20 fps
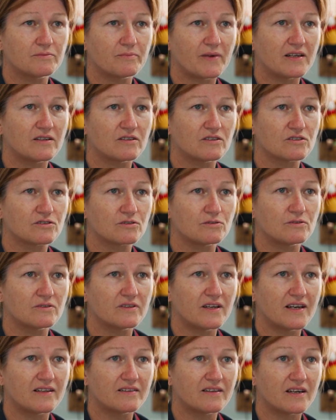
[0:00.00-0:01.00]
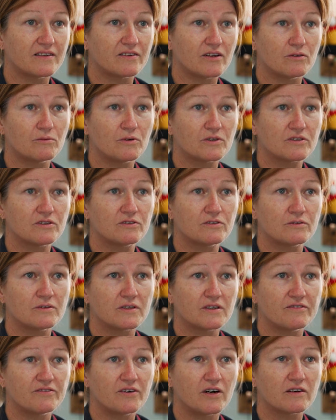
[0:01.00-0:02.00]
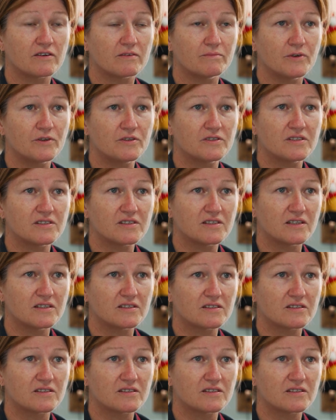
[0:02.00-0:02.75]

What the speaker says: making sure that they know what to do in a fire emergency.